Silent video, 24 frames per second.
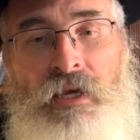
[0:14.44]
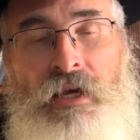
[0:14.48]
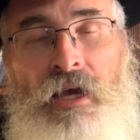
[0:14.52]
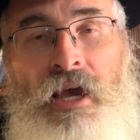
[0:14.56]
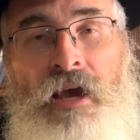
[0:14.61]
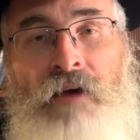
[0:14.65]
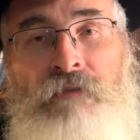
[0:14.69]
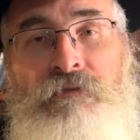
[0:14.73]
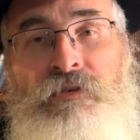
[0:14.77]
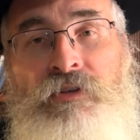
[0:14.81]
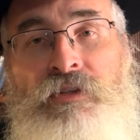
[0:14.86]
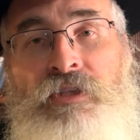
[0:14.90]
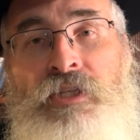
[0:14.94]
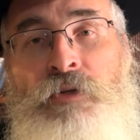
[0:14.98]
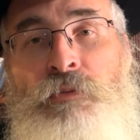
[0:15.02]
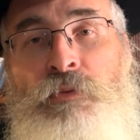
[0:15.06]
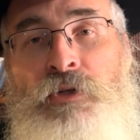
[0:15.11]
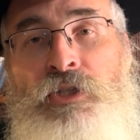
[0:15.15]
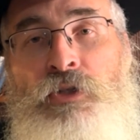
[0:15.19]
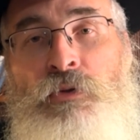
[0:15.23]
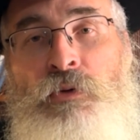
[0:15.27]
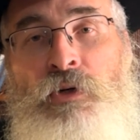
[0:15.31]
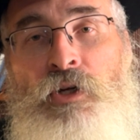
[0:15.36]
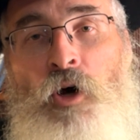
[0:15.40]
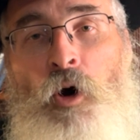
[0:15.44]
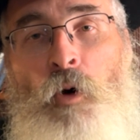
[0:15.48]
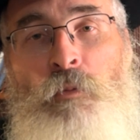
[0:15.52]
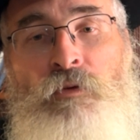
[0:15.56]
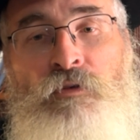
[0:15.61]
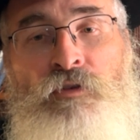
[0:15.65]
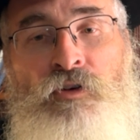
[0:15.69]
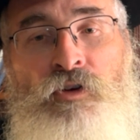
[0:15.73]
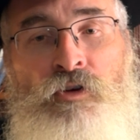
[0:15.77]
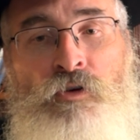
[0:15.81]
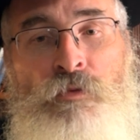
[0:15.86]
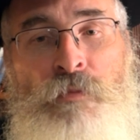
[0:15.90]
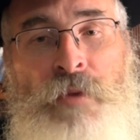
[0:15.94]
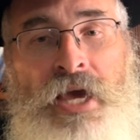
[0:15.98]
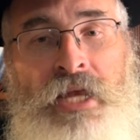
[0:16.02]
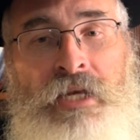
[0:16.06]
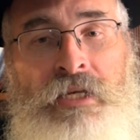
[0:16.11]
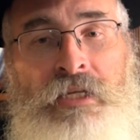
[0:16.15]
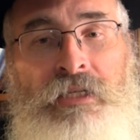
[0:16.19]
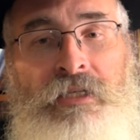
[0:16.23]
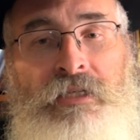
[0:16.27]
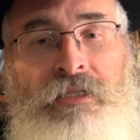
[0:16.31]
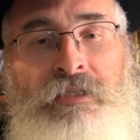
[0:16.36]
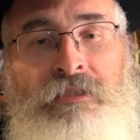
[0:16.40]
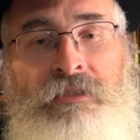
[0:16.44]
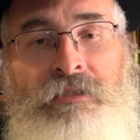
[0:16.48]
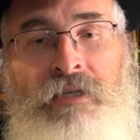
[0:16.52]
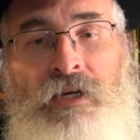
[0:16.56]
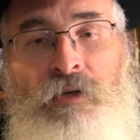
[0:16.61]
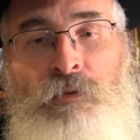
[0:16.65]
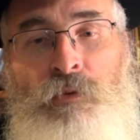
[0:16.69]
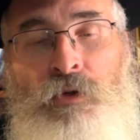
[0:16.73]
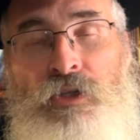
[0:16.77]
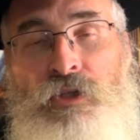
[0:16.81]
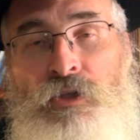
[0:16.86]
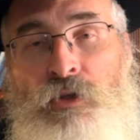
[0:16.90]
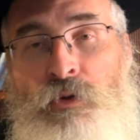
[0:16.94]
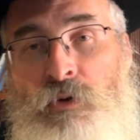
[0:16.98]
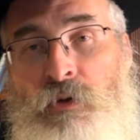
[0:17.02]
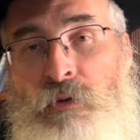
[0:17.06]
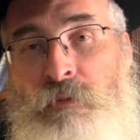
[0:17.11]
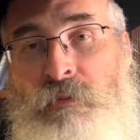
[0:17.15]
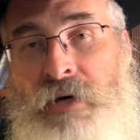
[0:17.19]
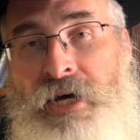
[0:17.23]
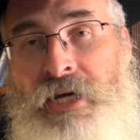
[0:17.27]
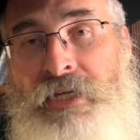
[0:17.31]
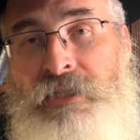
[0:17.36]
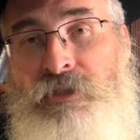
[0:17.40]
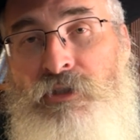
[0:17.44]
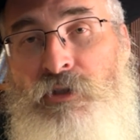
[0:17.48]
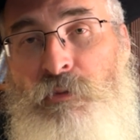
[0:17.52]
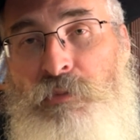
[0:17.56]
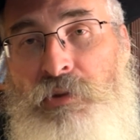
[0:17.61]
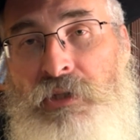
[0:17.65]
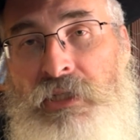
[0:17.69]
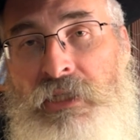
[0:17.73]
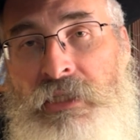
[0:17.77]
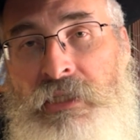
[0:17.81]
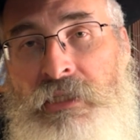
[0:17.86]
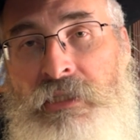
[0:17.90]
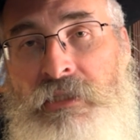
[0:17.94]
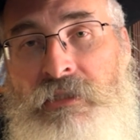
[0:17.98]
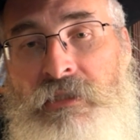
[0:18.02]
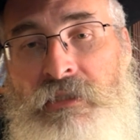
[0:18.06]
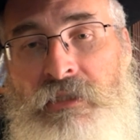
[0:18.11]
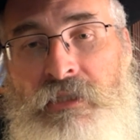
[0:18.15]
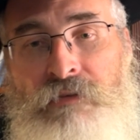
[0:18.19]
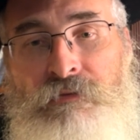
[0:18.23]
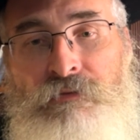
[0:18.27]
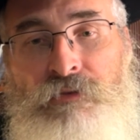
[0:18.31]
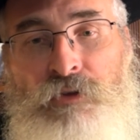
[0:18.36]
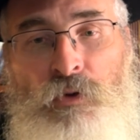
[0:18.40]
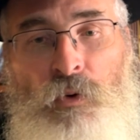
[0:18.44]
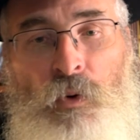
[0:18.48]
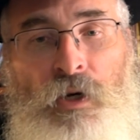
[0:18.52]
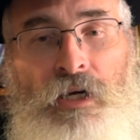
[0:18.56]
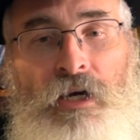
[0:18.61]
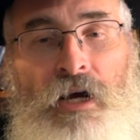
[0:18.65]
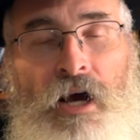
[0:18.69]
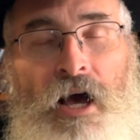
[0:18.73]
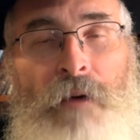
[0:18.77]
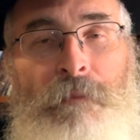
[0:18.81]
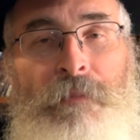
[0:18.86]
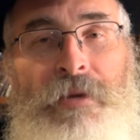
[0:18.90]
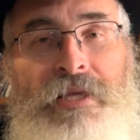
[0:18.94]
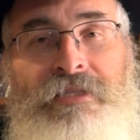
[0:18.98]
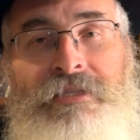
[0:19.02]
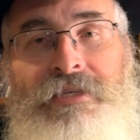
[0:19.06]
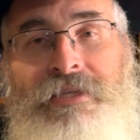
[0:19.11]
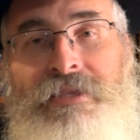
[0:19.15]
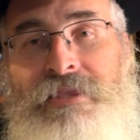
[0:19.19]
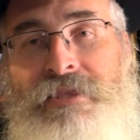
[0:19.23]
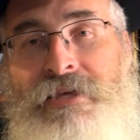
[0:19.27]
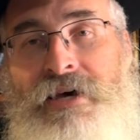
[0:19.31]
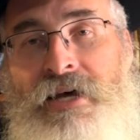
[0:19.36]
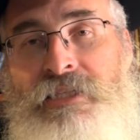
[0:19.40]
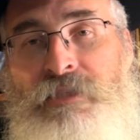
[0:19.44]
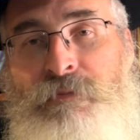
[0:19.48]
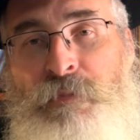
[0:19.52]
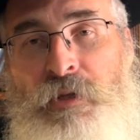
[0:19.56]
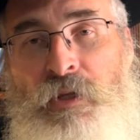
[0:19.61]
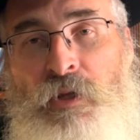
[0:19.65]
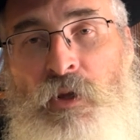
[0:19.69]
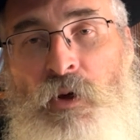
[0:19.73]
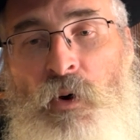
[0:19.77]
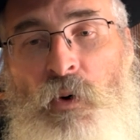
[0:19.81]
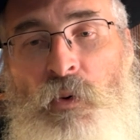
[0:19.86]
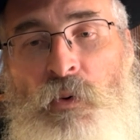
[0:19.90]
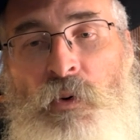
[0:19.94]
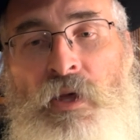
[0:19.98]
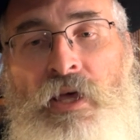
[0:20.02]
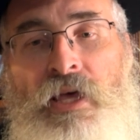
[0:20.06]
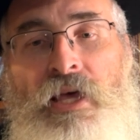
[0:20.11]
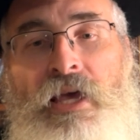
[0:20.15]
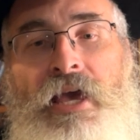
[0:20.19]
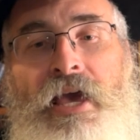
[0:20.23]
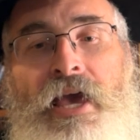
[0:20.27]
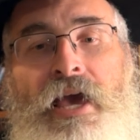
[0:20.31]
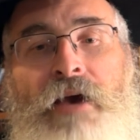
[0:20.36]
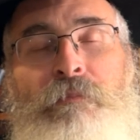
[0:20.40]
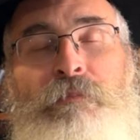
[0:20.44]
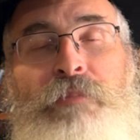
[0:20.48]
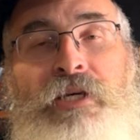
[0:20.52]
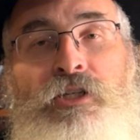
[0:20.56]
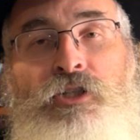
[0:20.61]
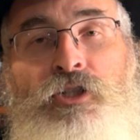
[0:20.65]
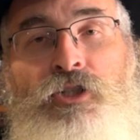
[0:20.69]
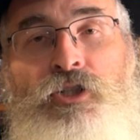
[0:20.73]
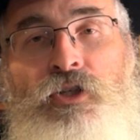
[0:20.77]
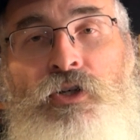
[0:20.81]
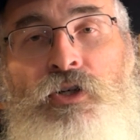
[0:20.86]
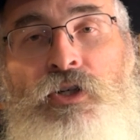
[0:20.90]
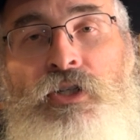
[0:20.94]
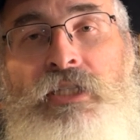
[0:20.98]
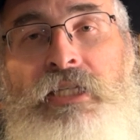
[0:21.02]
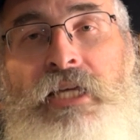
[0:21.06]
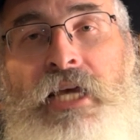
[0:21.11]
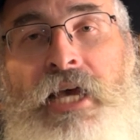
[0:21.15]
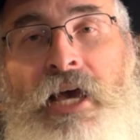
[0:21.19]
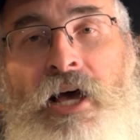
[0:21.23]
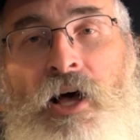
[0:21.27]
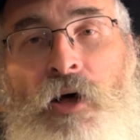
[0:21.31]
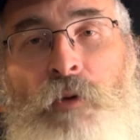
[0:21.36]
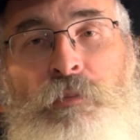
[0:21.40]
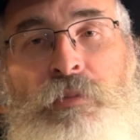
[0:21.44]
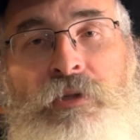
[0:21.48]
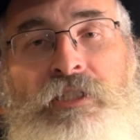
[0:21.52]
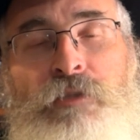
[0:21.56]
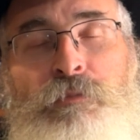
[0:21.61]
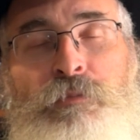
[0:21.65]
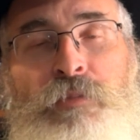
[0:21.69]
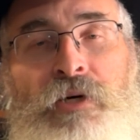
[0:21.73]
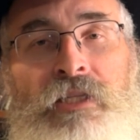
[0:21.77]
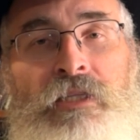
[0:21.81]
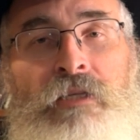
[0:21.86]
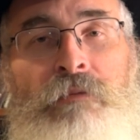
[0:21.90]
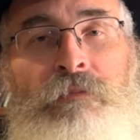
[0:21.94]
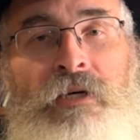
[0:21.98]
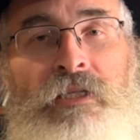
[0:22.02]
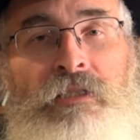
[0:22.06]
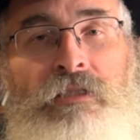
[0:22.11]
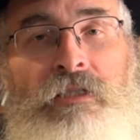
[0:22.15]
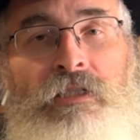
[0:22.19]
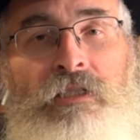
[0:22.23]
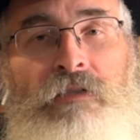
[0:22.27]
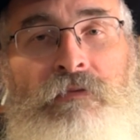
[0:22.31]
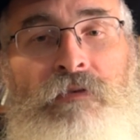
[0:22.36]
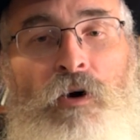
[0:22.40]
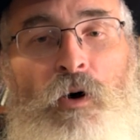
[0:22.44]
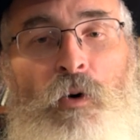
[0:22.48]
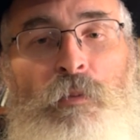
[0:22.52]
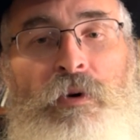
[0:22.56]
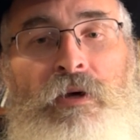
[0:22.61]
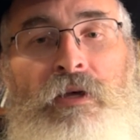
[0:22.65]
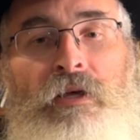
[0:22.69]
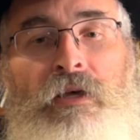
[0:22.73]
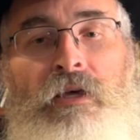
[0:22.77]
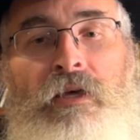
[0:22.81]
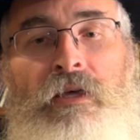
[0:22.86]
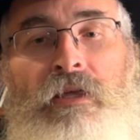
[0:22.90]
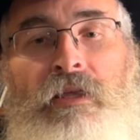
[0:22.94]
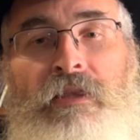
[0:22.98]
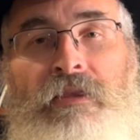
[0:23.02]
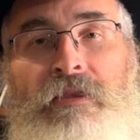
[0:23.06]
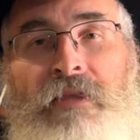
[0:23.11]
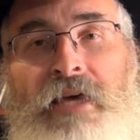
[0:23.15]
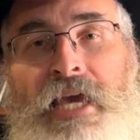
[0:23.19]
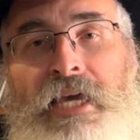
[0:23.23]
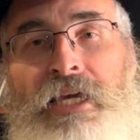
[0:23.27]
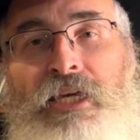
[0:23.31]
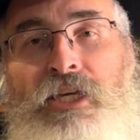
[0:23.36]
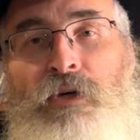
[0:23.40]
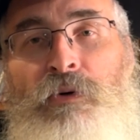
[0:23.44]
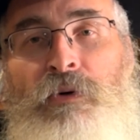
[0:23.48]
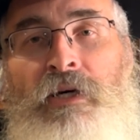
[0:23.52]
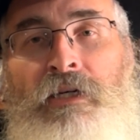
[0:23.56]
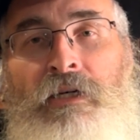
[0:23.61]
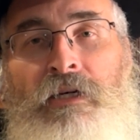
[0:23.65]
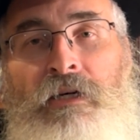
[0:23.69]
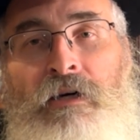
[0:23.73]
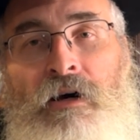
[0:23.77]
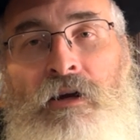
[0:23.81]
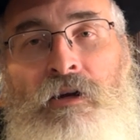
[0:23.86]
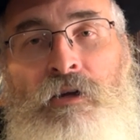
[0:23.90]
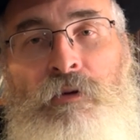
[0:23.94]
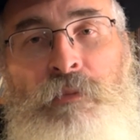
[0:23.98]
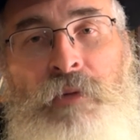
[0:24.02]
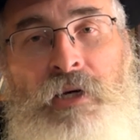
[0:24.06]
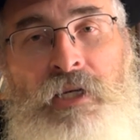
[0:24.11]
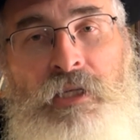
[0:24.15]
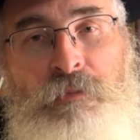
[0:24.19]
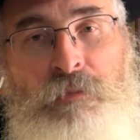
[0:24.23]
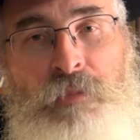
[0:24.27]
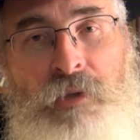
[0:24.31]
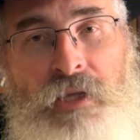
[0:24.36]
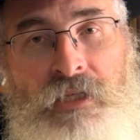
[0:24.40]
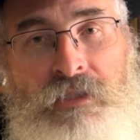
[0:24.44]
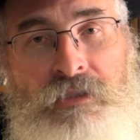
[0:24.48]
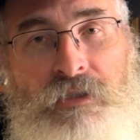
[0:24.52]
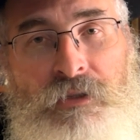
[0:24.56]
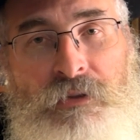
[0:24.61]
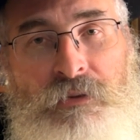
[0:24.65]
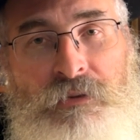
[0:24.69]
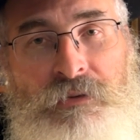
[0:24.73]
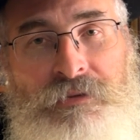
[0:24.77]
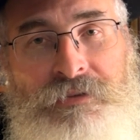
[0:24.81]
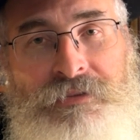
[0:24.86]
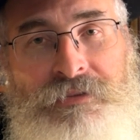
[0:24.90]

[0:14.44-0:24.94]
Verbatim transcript: Everything we do at Hope for Humanity is done with you in mind, so please leave your comments and thoughts below and be sure to help us spread the message of hope. Thank you and God Almighty bless you.